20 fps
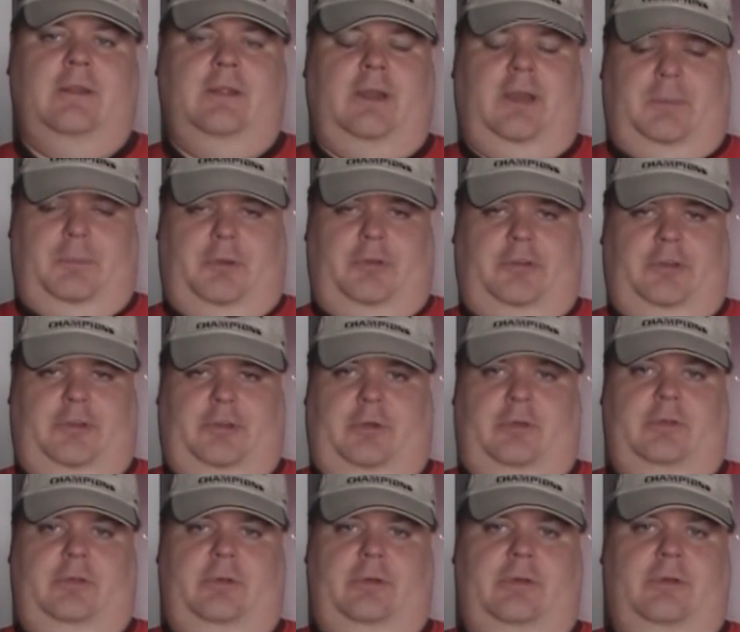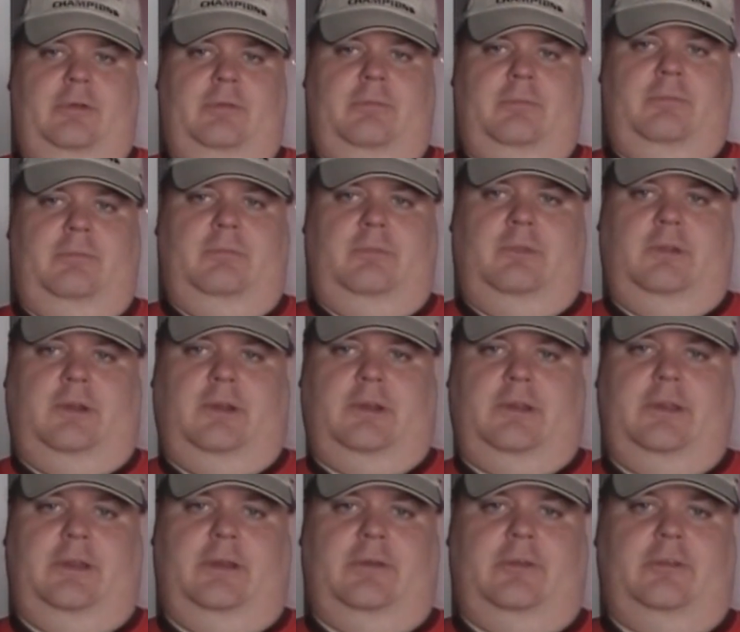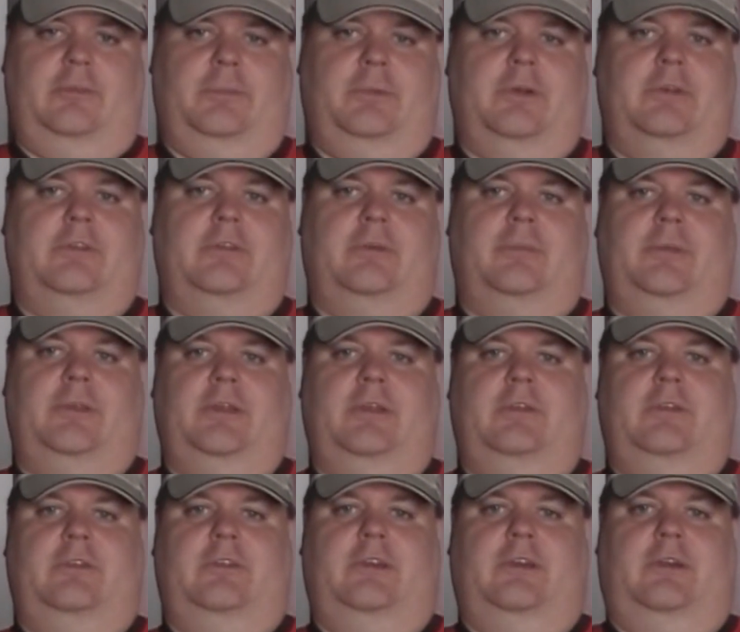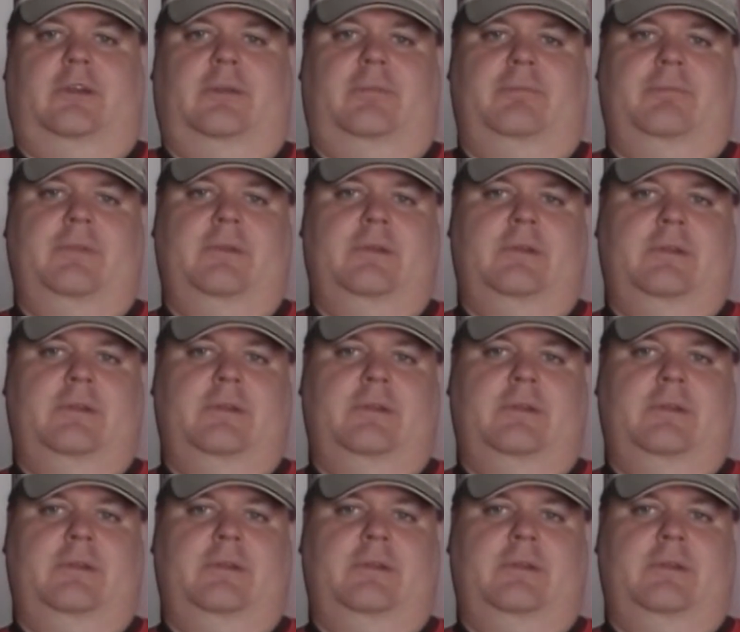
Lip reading: I mostly do talk Calgary Sports on my YouTube channel and